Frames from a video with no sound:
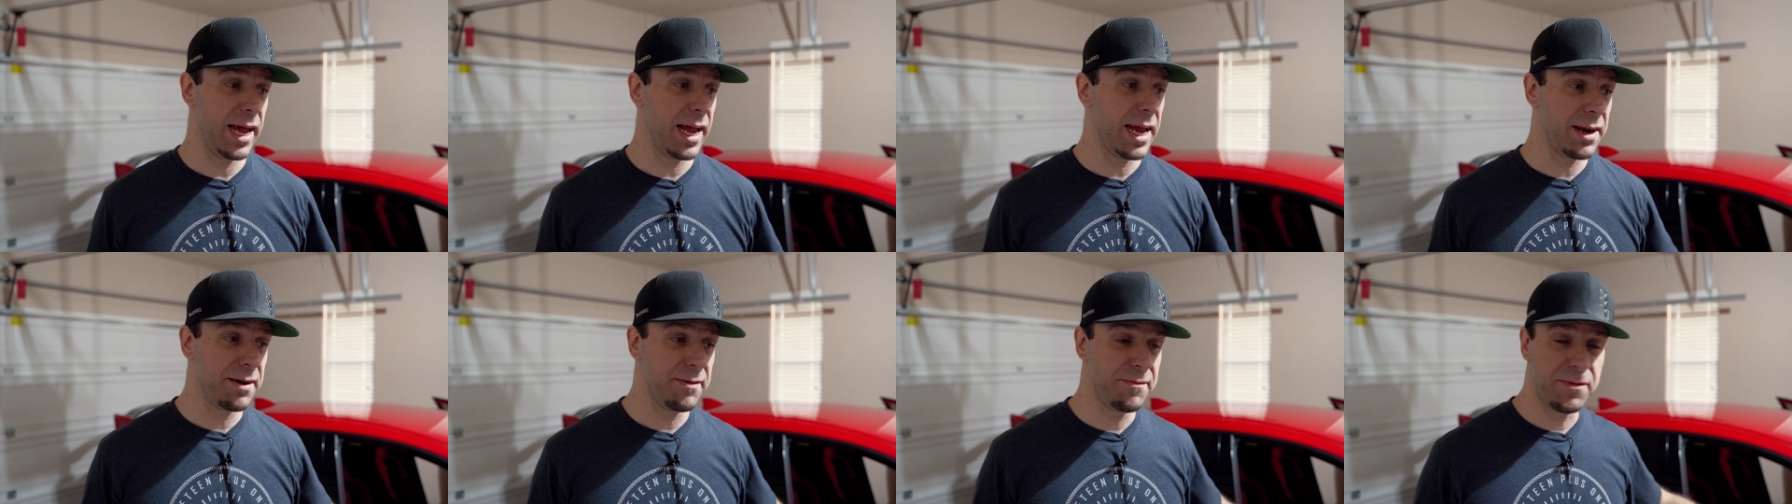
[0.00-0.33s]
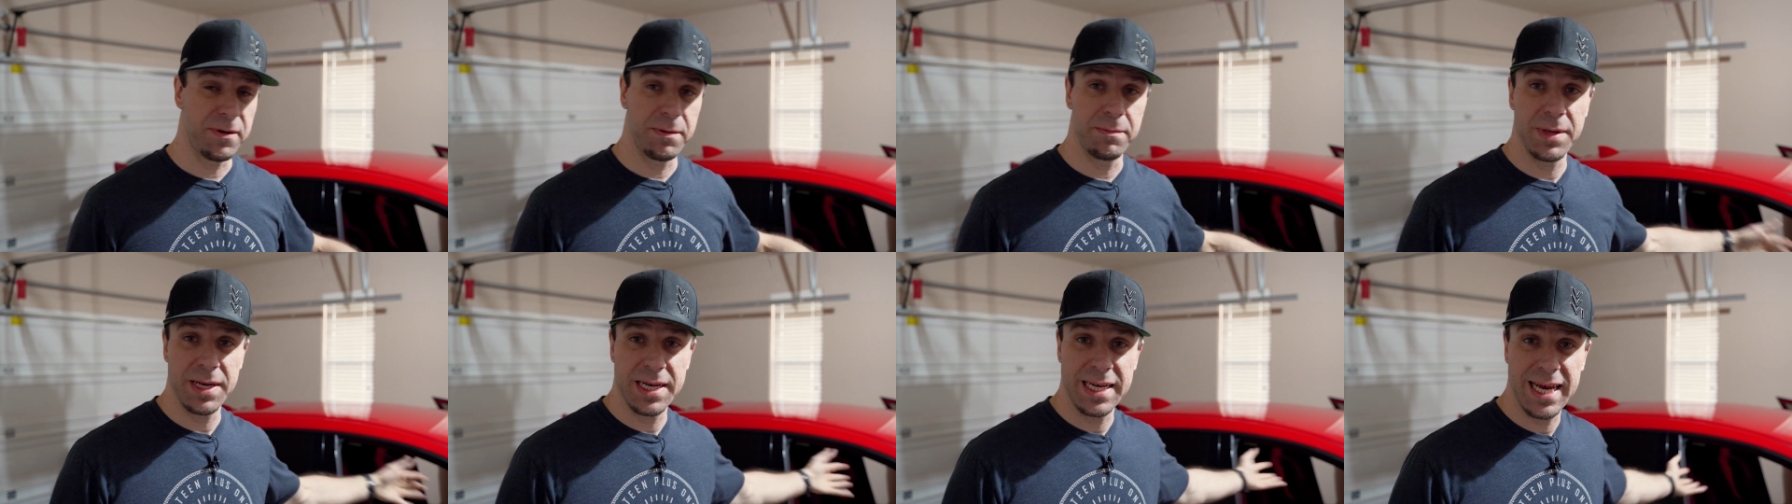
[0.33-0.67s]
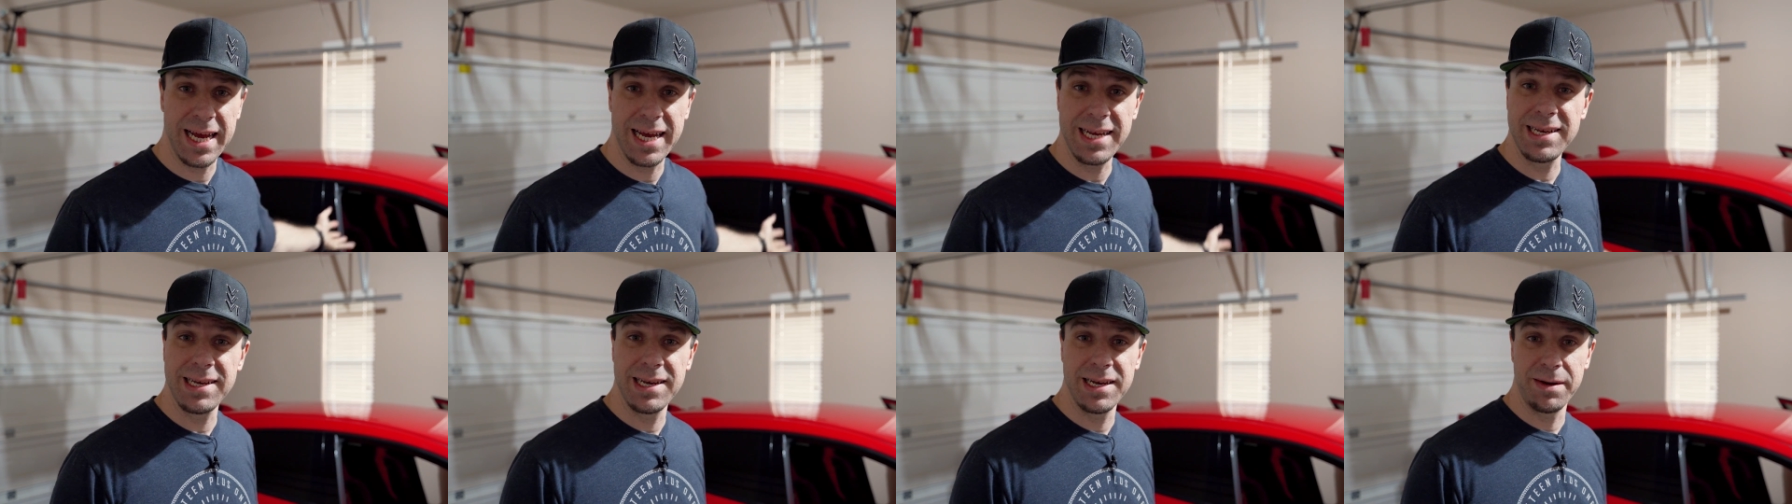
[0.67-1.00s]
And from the
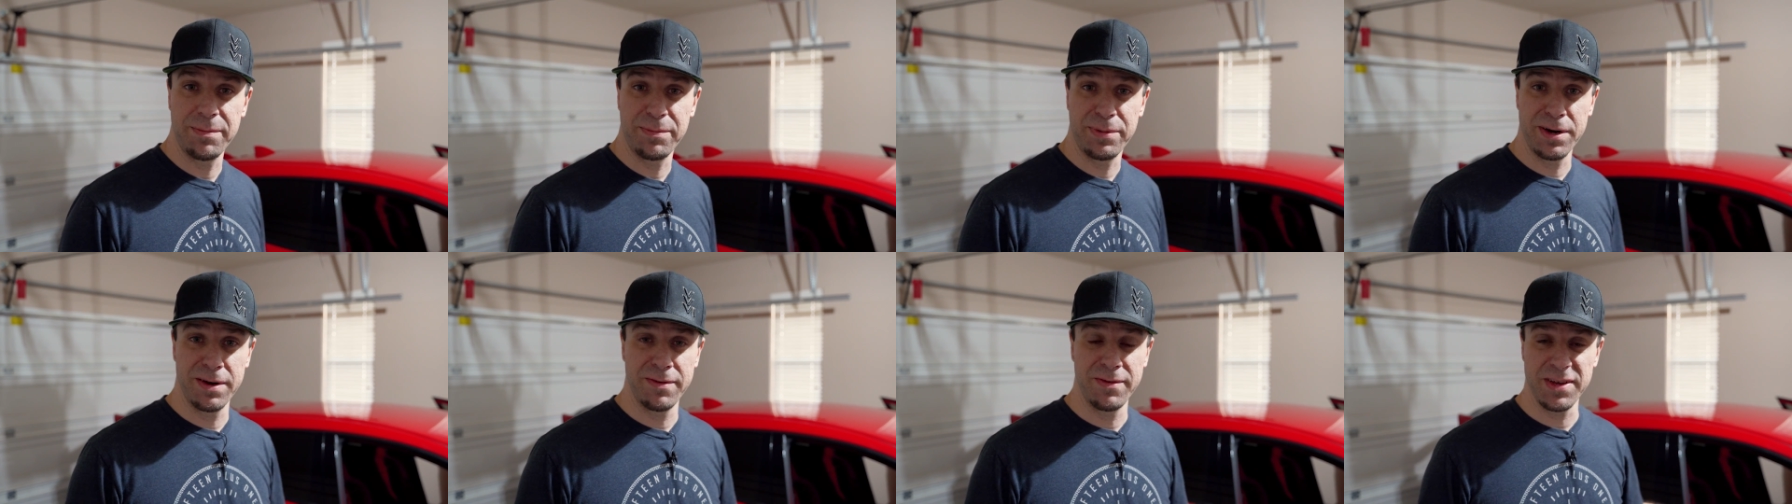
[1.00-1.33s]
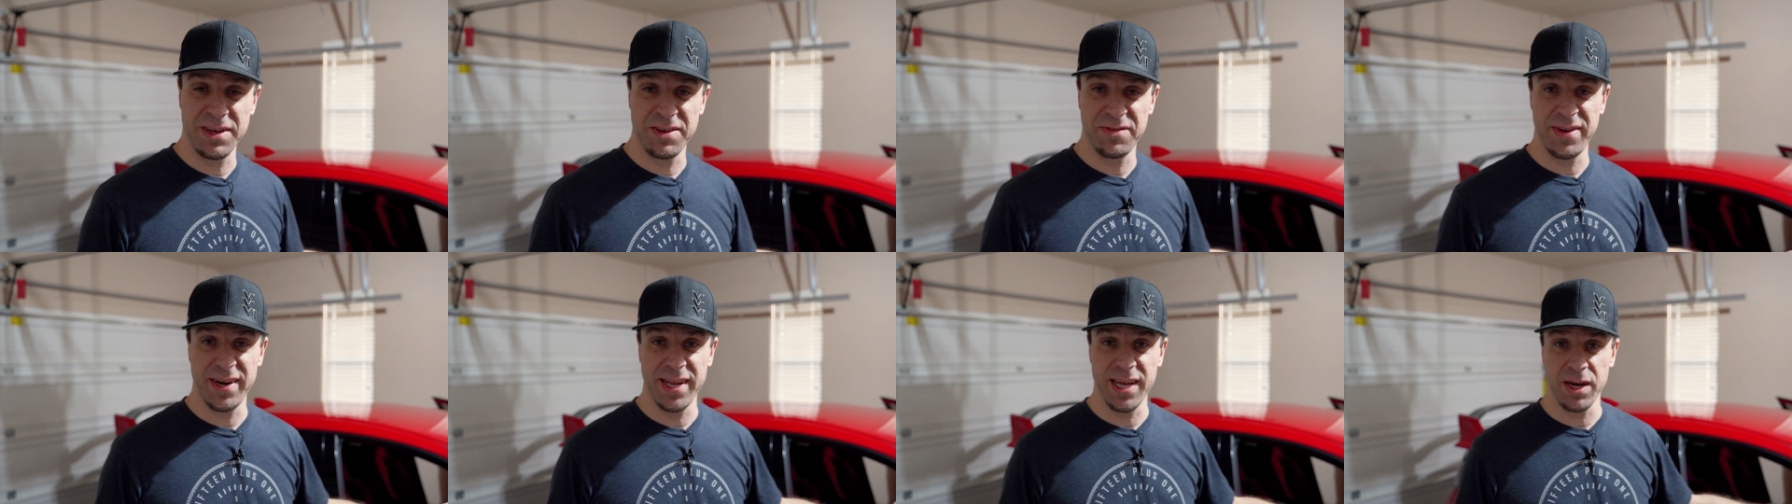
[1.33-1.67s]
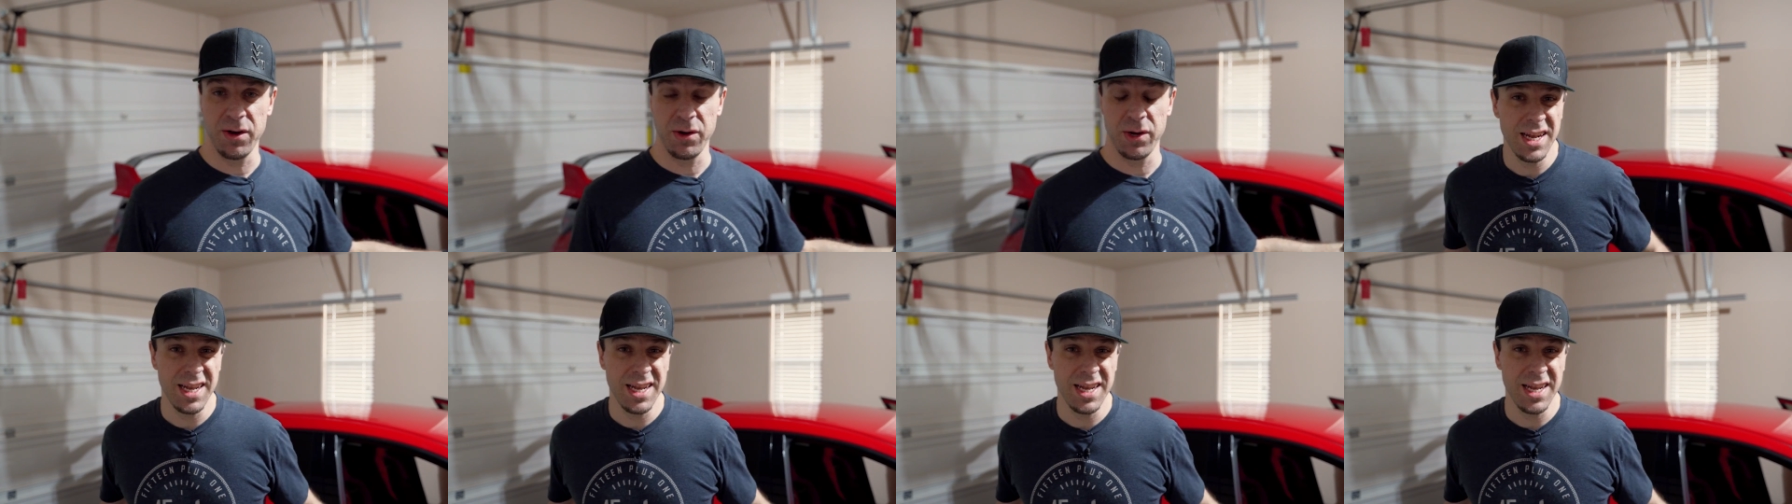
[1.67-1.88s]
test in the previous video,